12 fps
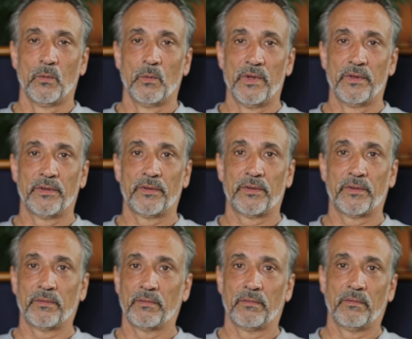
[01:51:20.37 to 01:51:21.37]

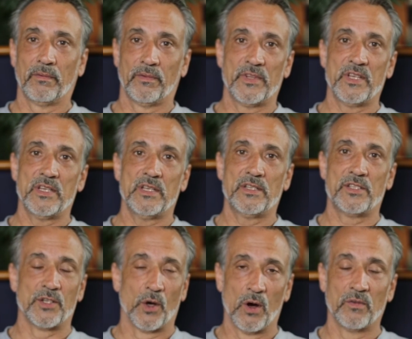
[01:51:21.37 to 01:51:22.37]
with the
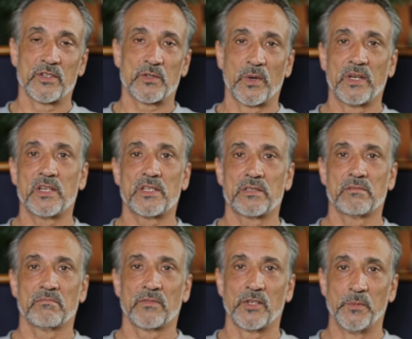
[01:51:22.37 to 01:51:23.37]
Jehovah's
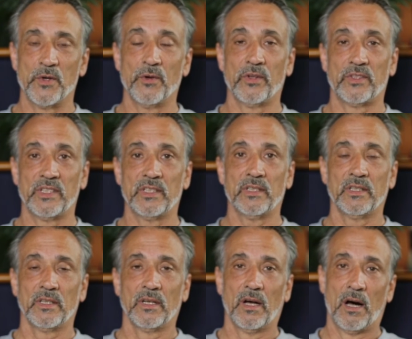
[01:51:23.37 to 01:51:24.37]
Witness community
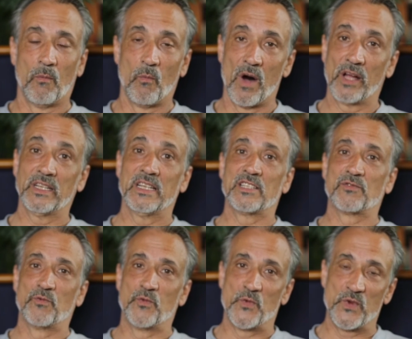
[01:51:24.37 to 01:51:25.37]
on what is
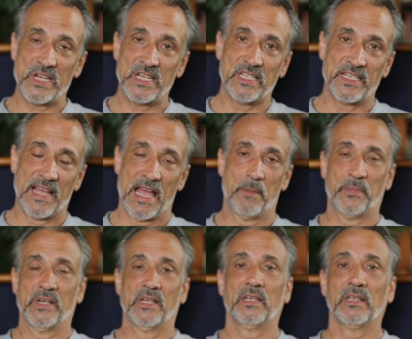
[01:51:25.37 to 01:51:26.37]
really
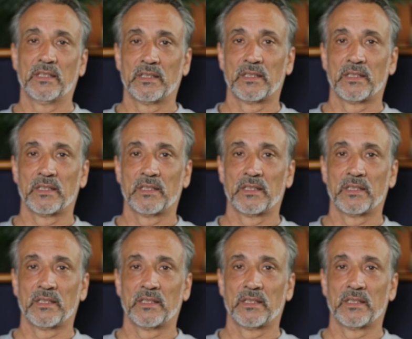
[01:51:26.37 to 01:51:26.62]
happening